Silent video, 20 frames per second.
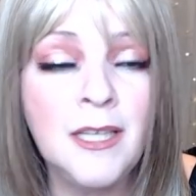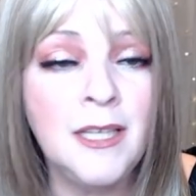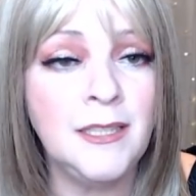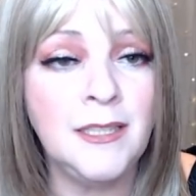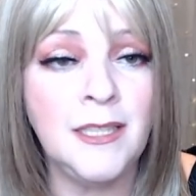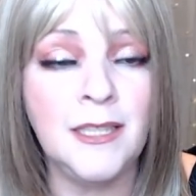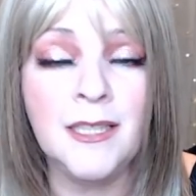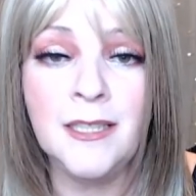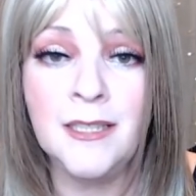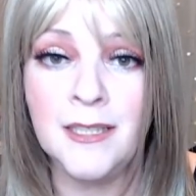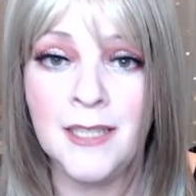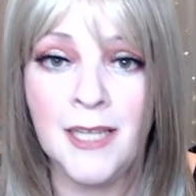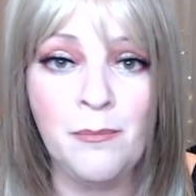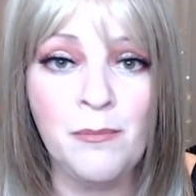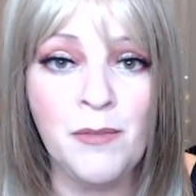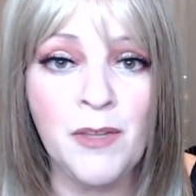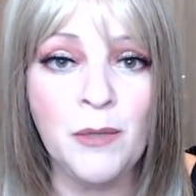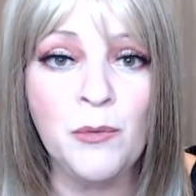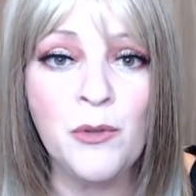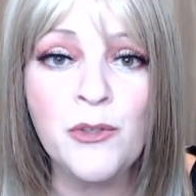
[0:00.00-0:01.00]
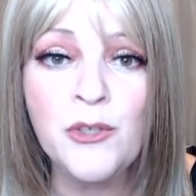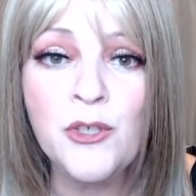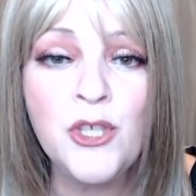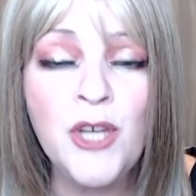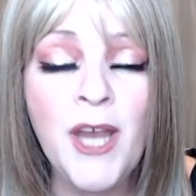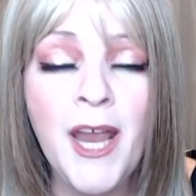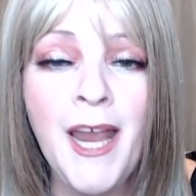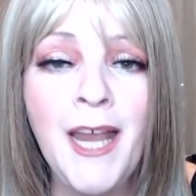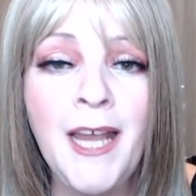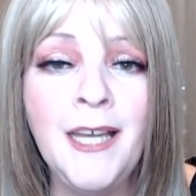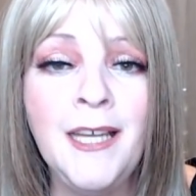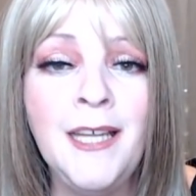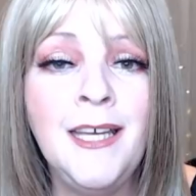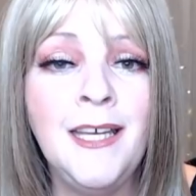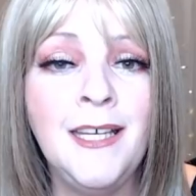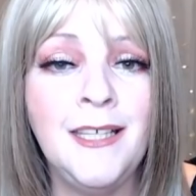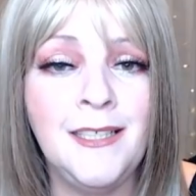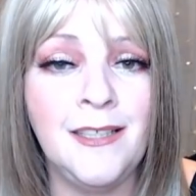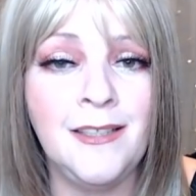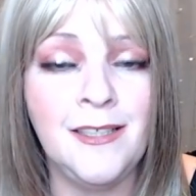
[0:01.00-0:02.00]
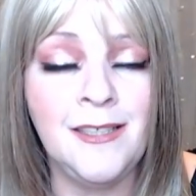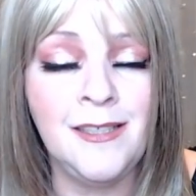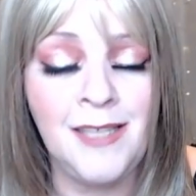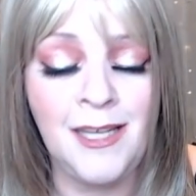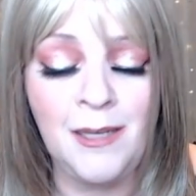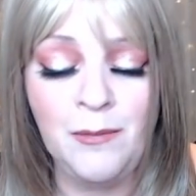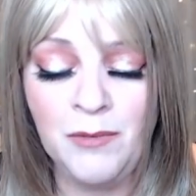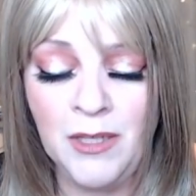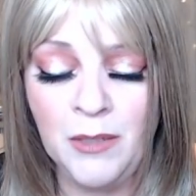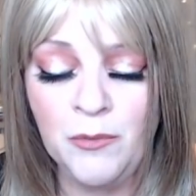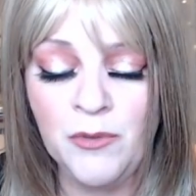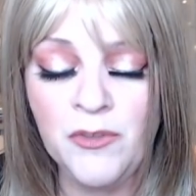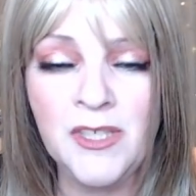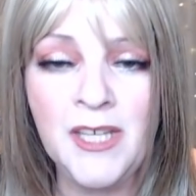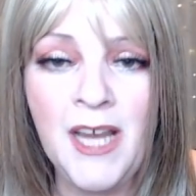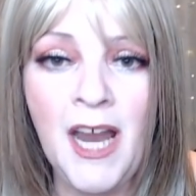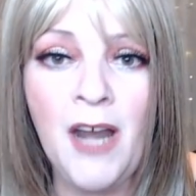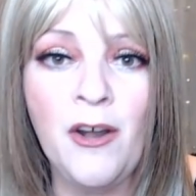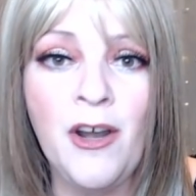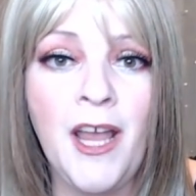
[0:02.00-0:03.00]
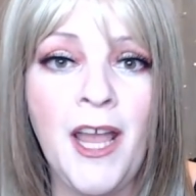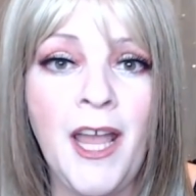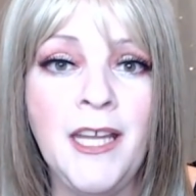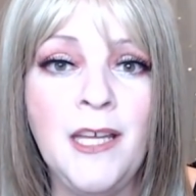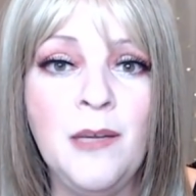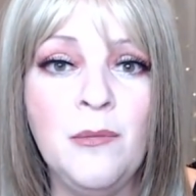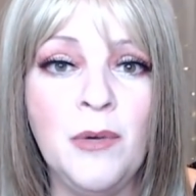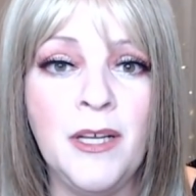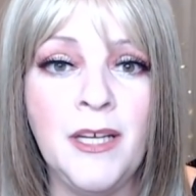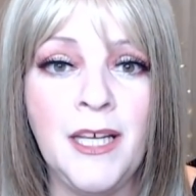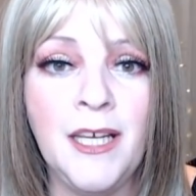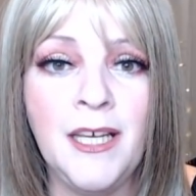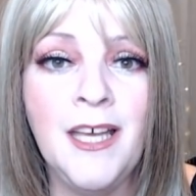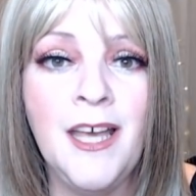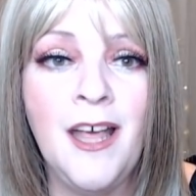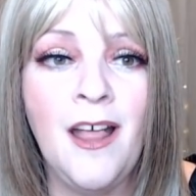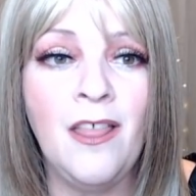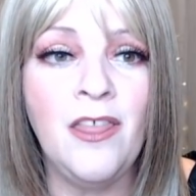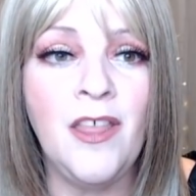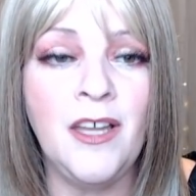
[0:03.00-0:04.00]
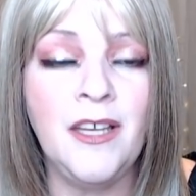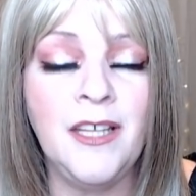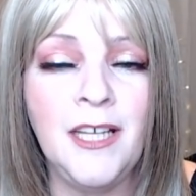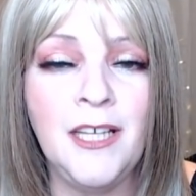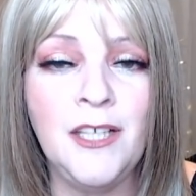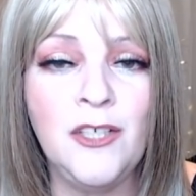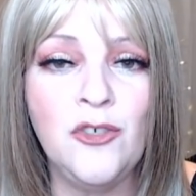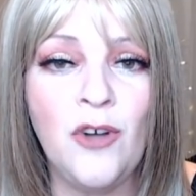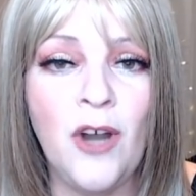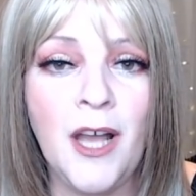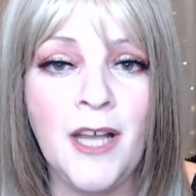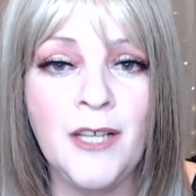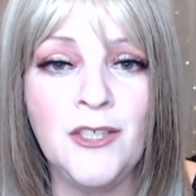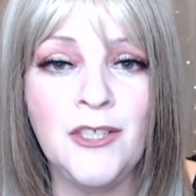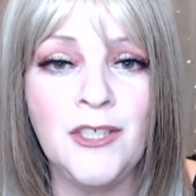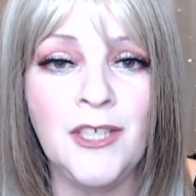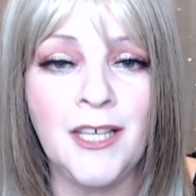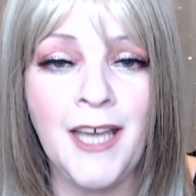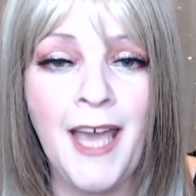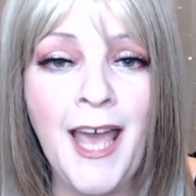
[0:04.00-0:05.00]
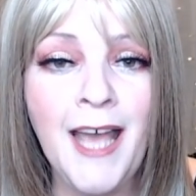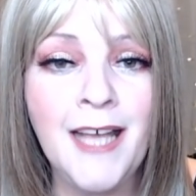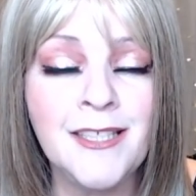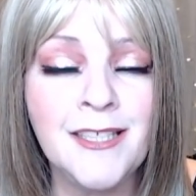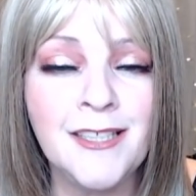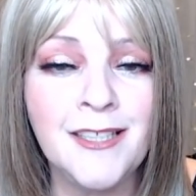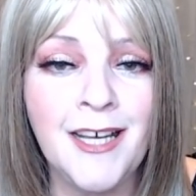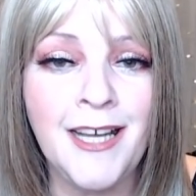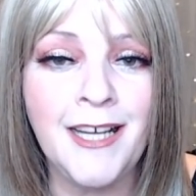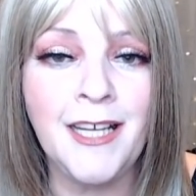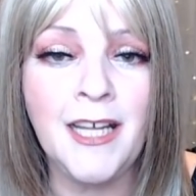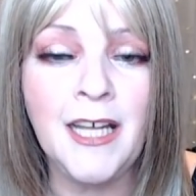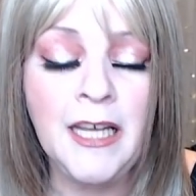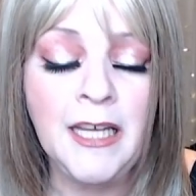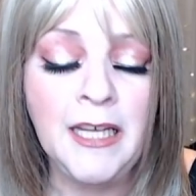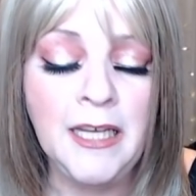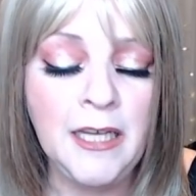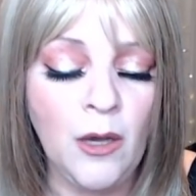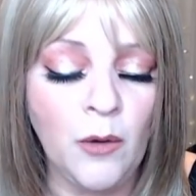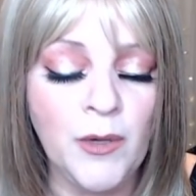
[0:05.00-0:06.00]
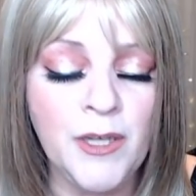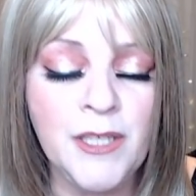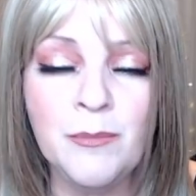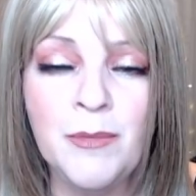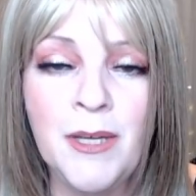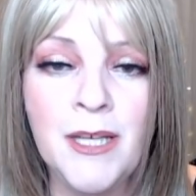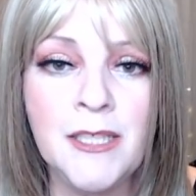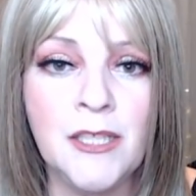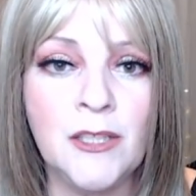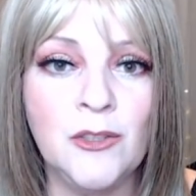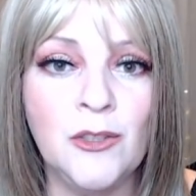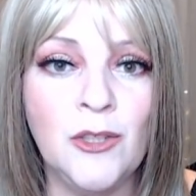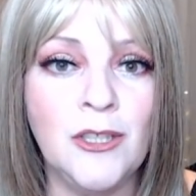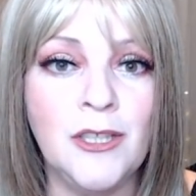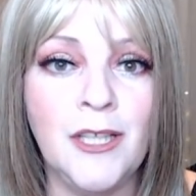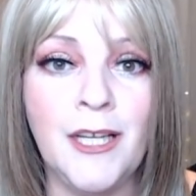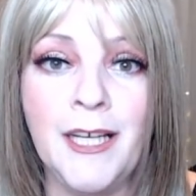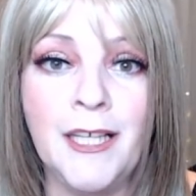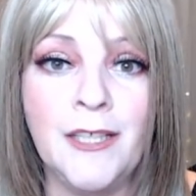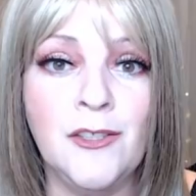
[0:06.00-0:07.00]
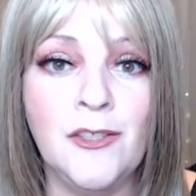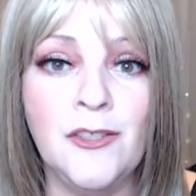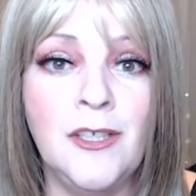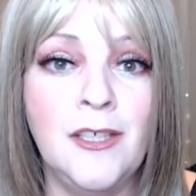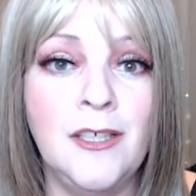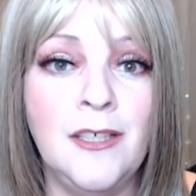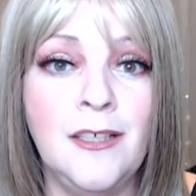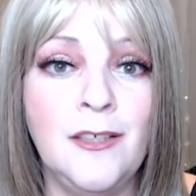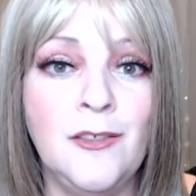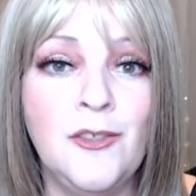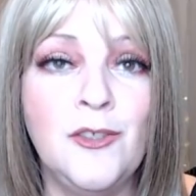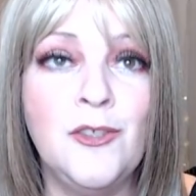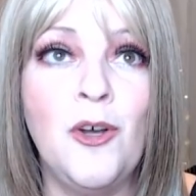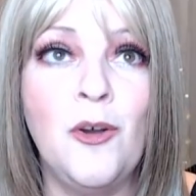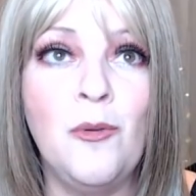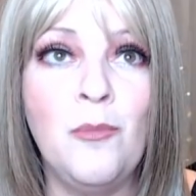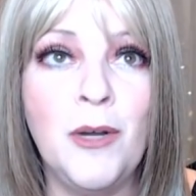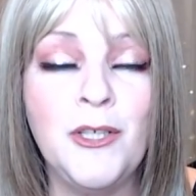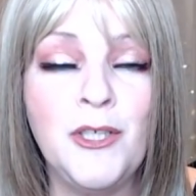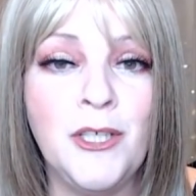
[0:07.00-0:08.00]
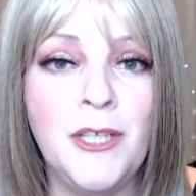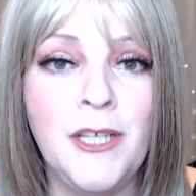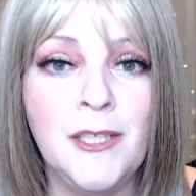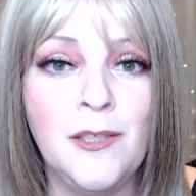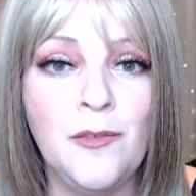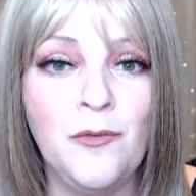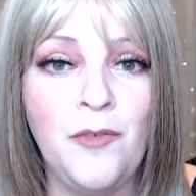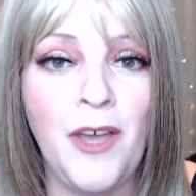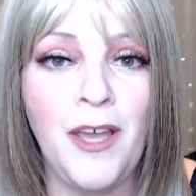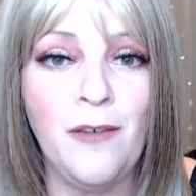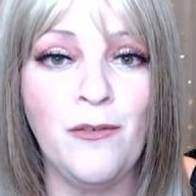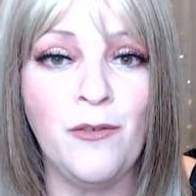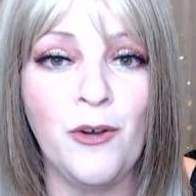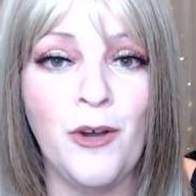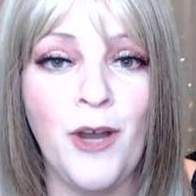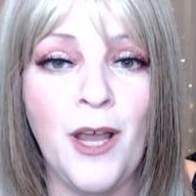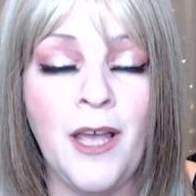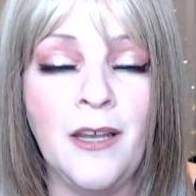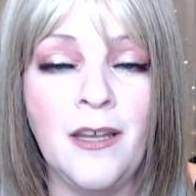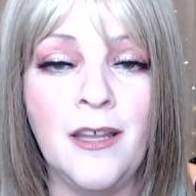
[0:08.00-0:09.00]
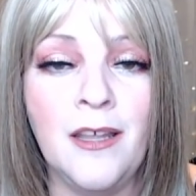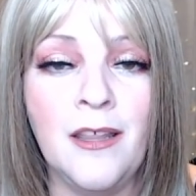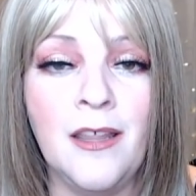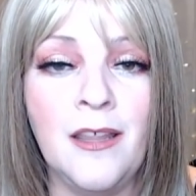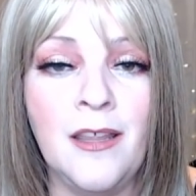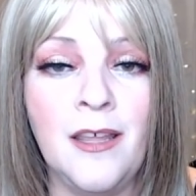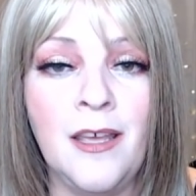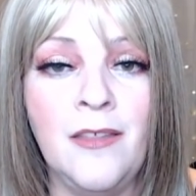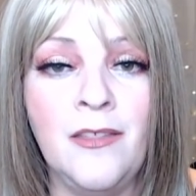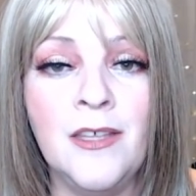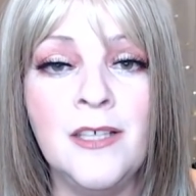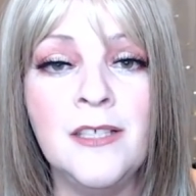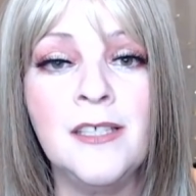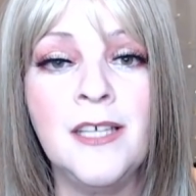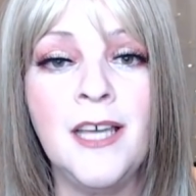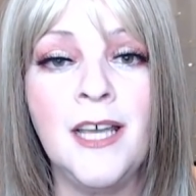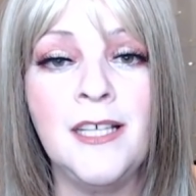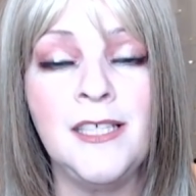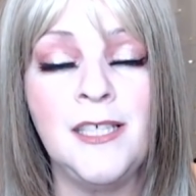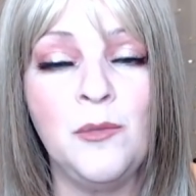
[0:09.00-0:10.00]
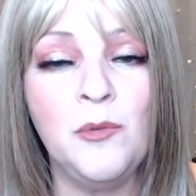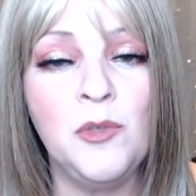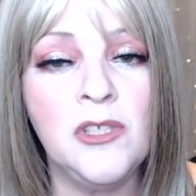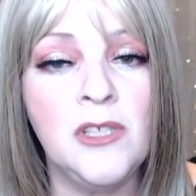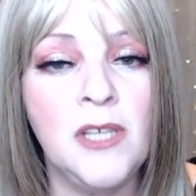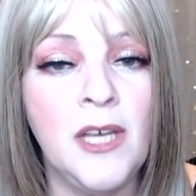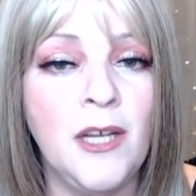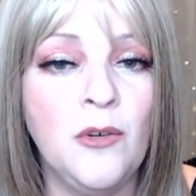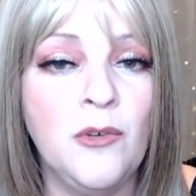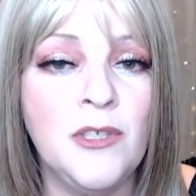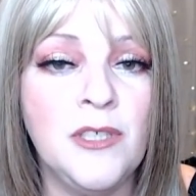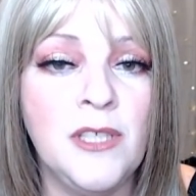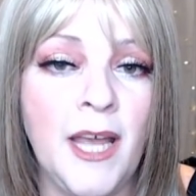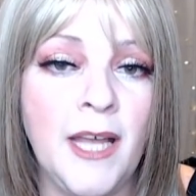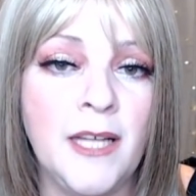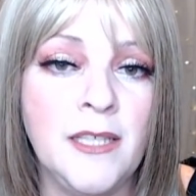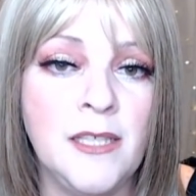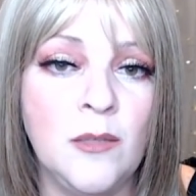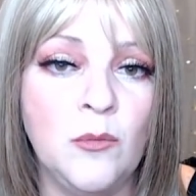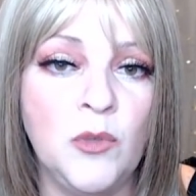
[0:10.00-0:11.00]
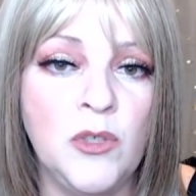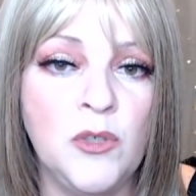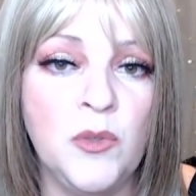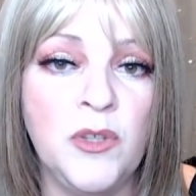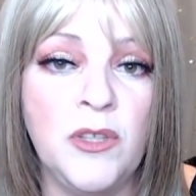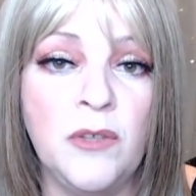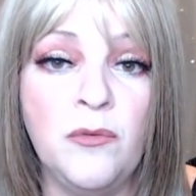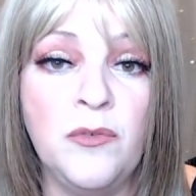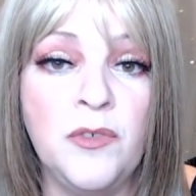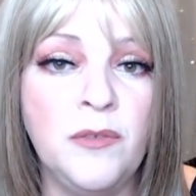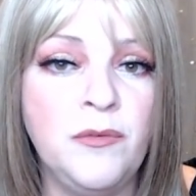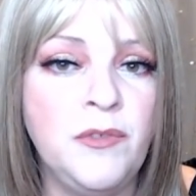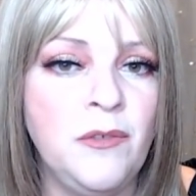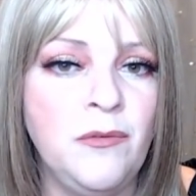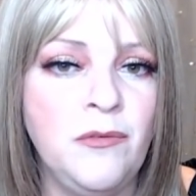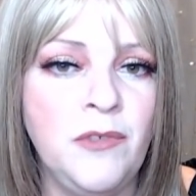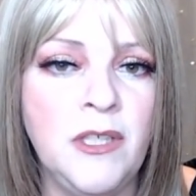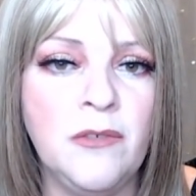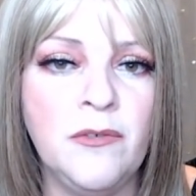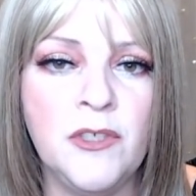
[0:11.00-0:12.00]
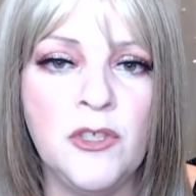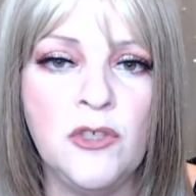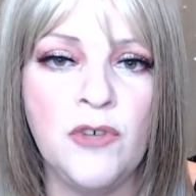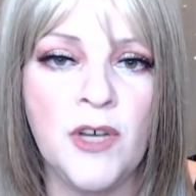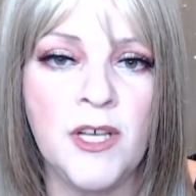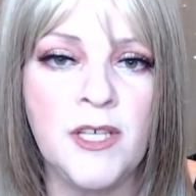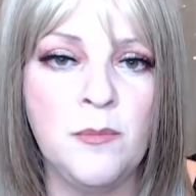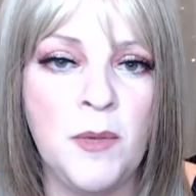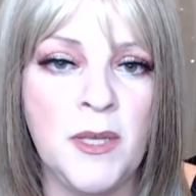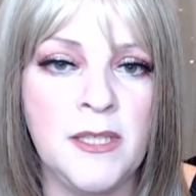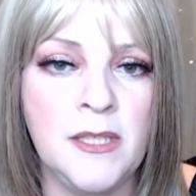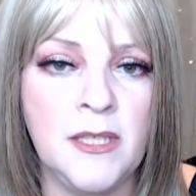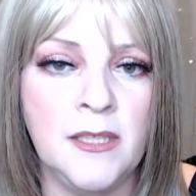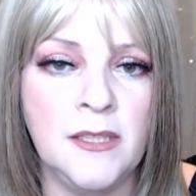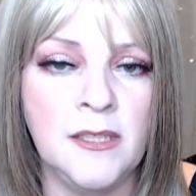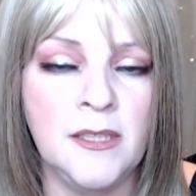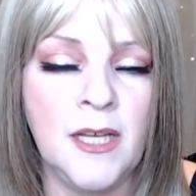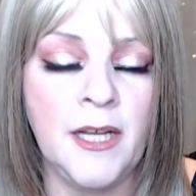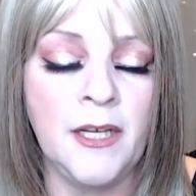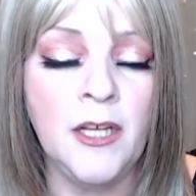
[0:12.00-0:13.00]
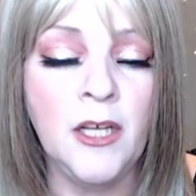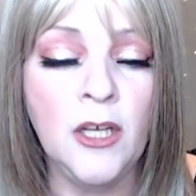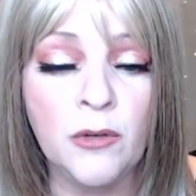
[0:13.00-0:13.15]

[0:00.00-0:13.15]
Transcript: Did the same thing with Shane, did the same thing with Sarah, anybody that he tries to gaslight. He always makes it look like it's so much in his favor. And in this case, he was saying Chris Hansen was within 50 feet of his trespassing sign.